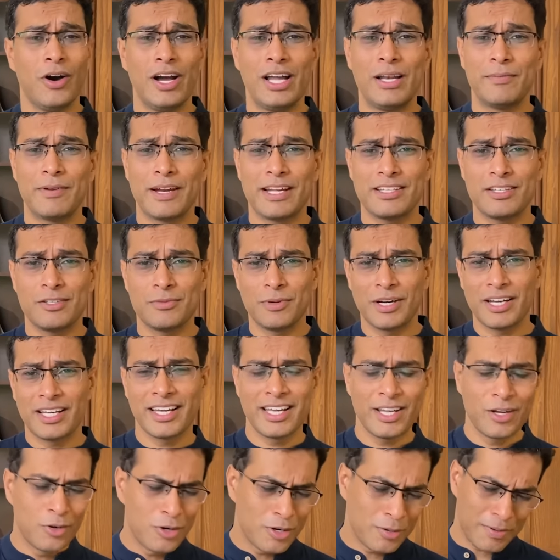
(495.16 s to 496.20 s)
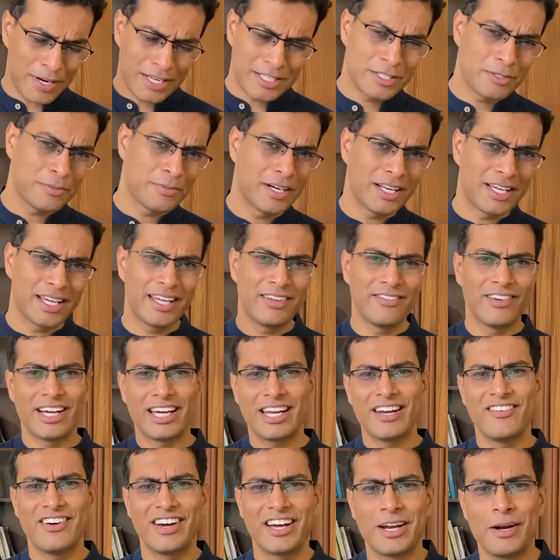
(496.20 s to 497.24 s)
Oil prices bad gai, gold prices bad gai,
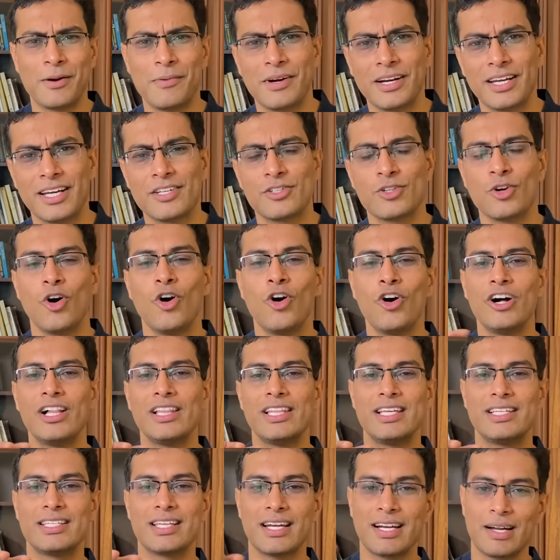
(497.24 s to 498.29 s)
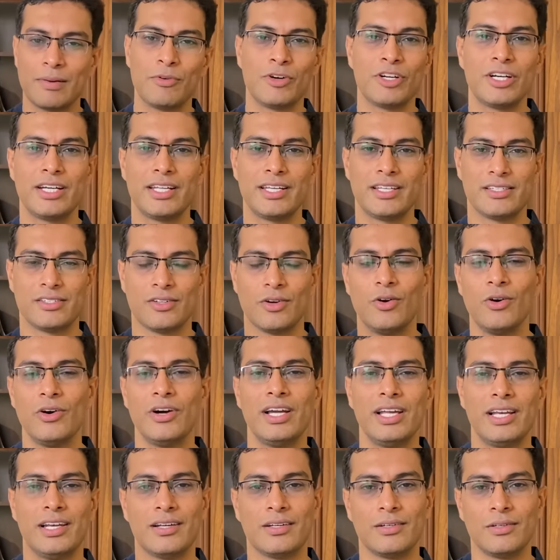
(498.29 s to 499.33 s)
wagera wagera bad gai. So all these are commodities.
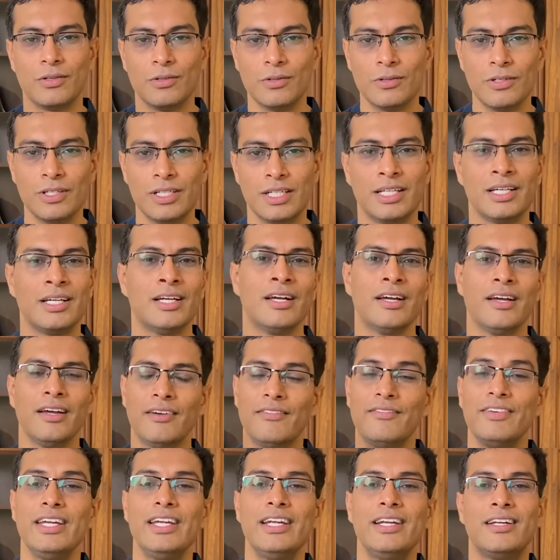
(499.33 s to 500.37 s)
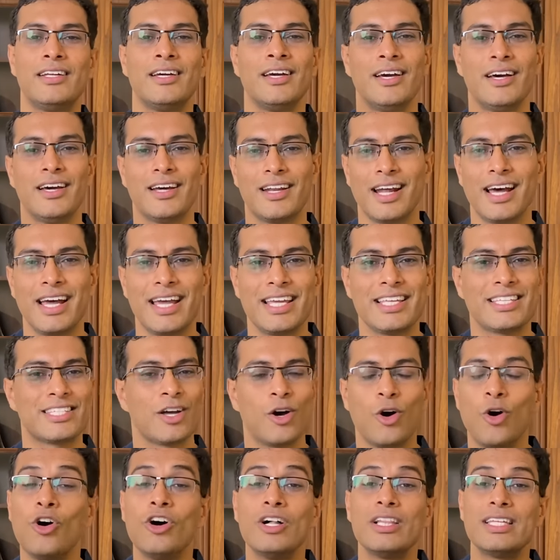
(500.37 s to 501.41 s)
Oil, gold, wheat, rice,
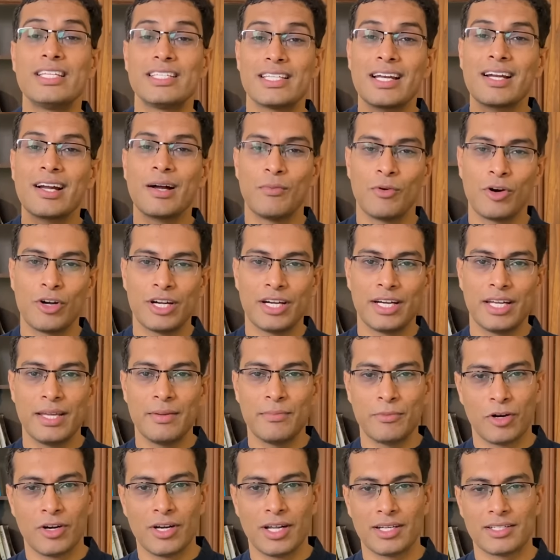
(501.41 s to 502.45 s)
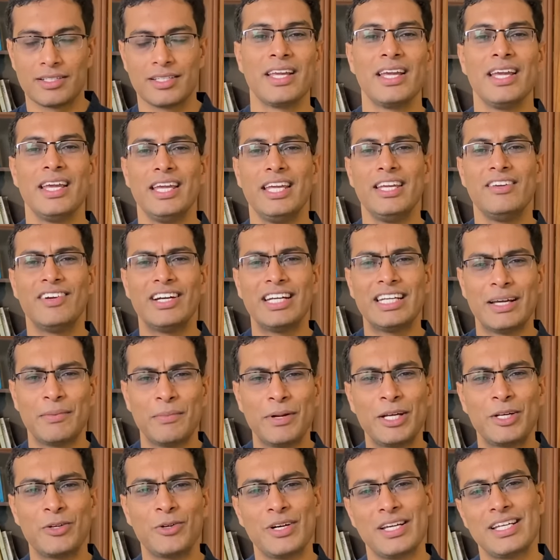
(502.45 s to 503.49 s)
all these are commodity products. Even
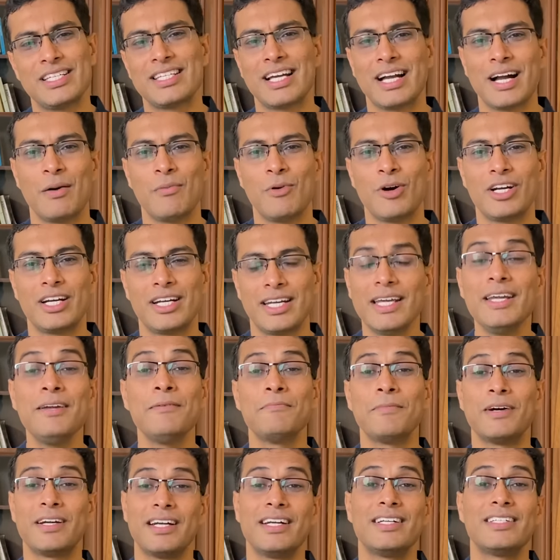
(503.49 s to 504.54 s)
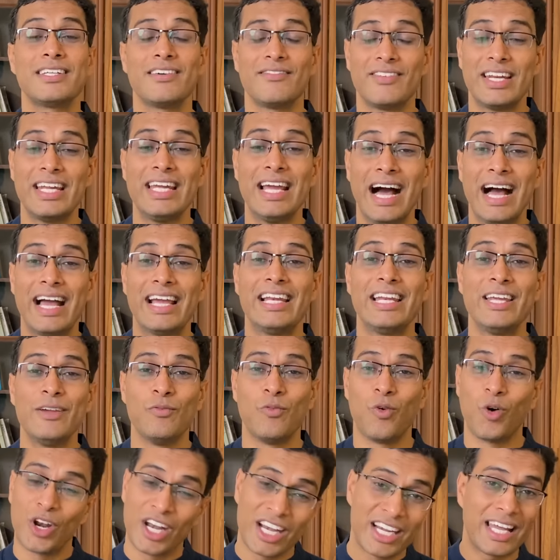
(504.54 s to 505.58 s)
tomato is a commodity, but it's a very highly
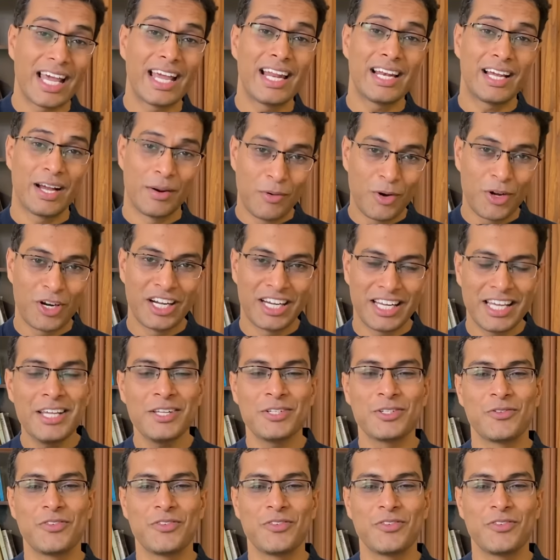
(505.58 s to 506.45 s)
volatile commodity.